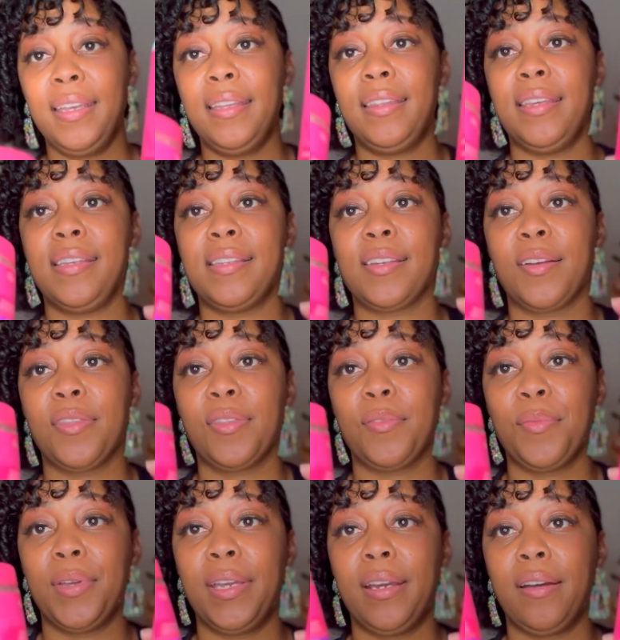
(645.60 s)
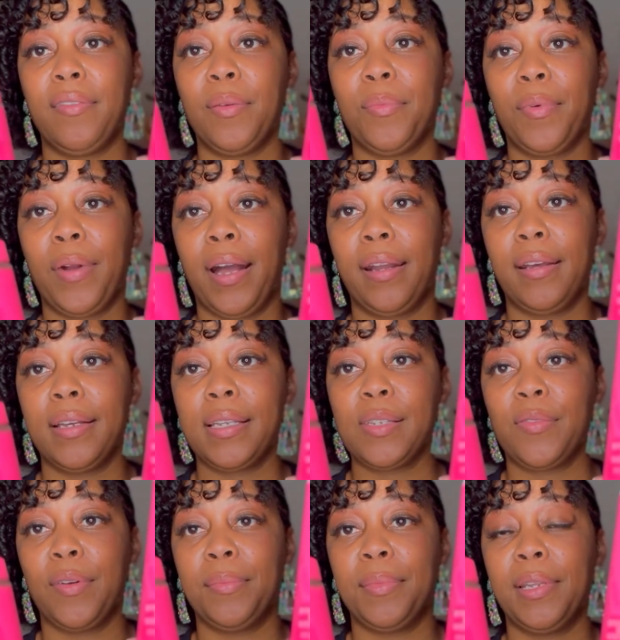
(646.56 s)
These are 3 of the products
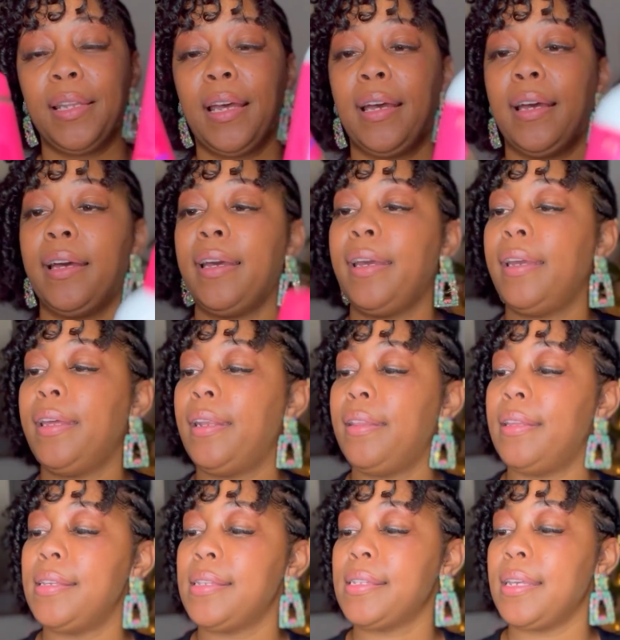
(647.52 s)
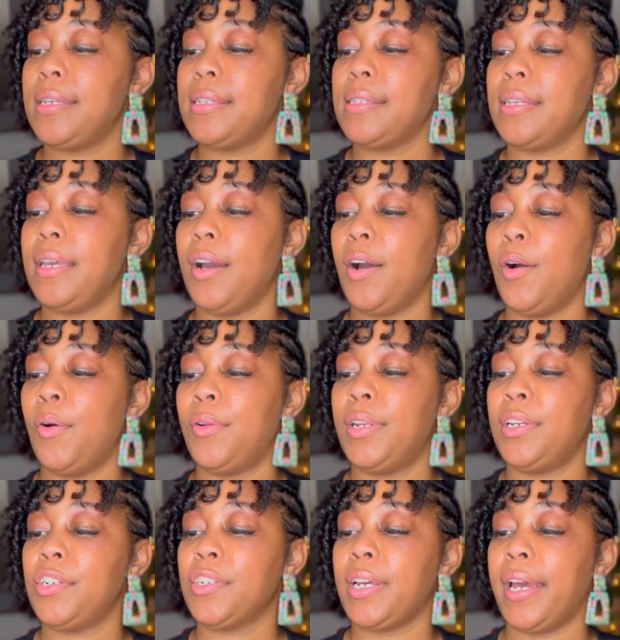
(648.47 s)
from the line. This is the Hold
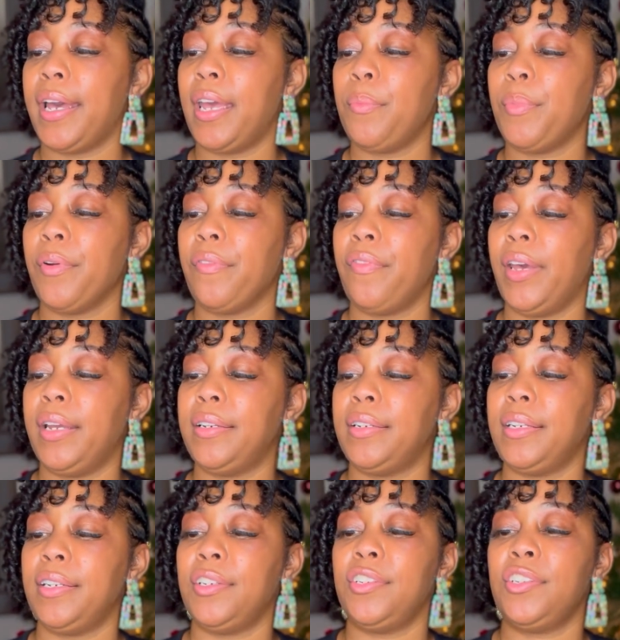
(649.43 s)
and Shine Perfecting